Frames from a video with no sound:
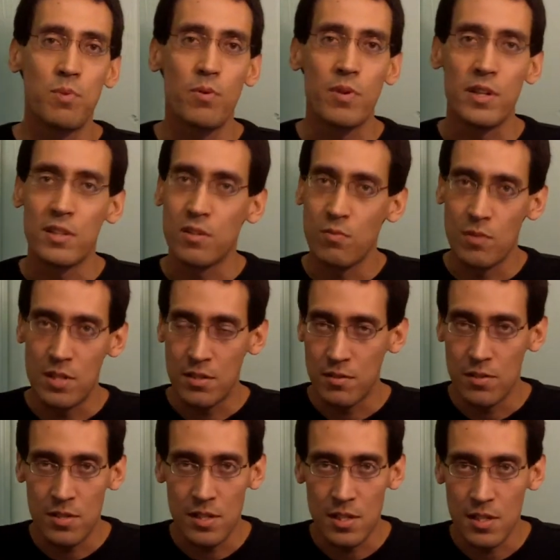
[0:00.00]

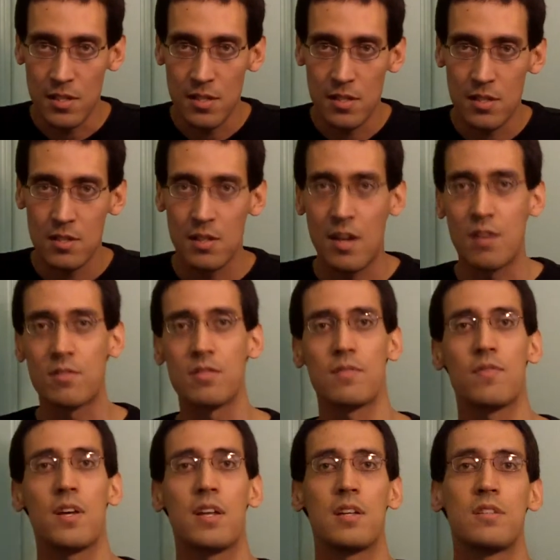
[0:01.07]
0.326 house
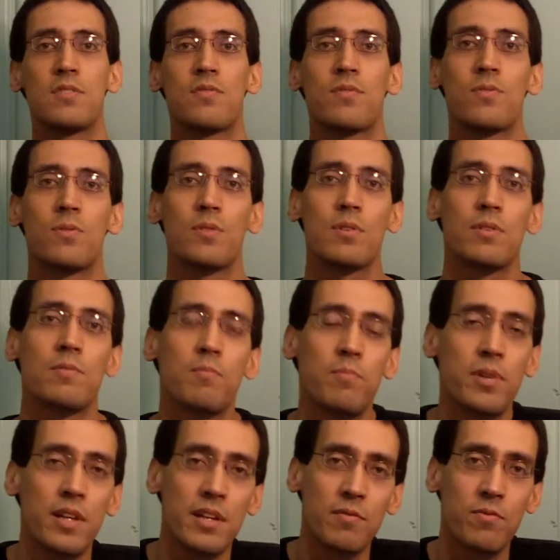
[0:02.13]
advantage for
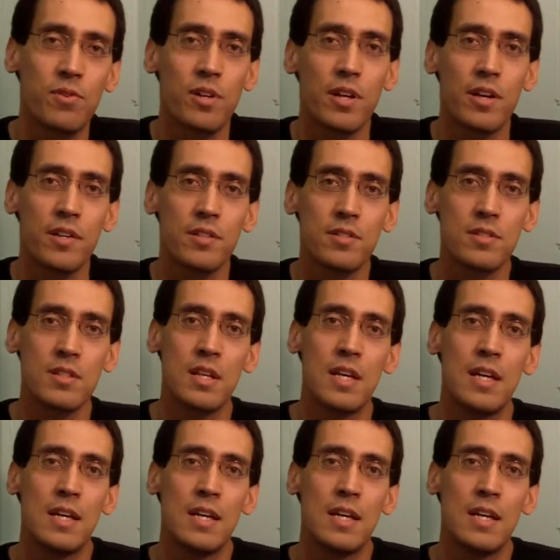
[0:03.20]
playing full odds.